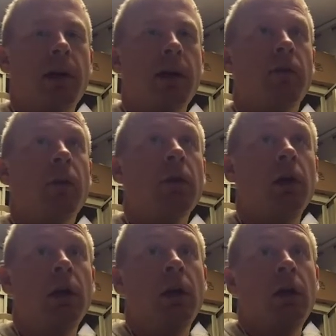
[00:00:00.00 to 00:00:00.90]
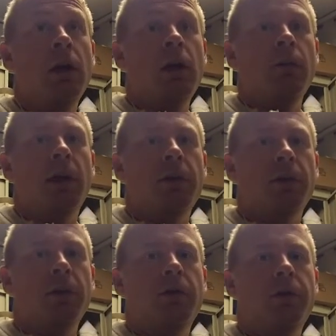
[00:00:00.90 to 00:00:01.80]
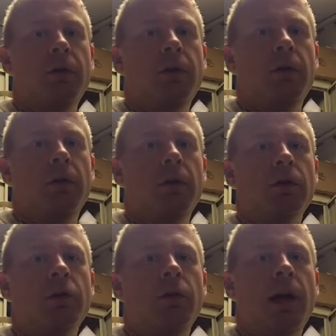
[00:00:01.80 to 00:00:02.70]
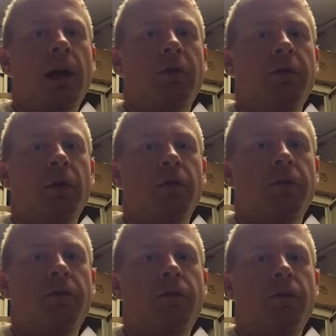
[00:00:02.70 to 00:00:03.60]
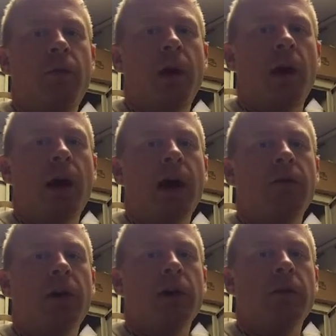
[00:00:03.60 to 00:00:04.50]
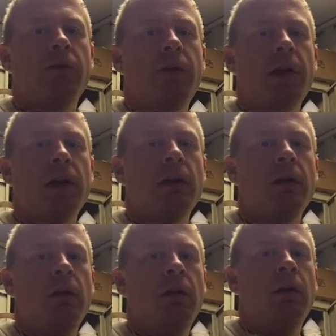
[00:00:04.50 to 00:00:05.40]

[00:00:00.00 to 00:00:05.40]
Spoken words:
I have about a 3 foot or 2.5 foot high volume fan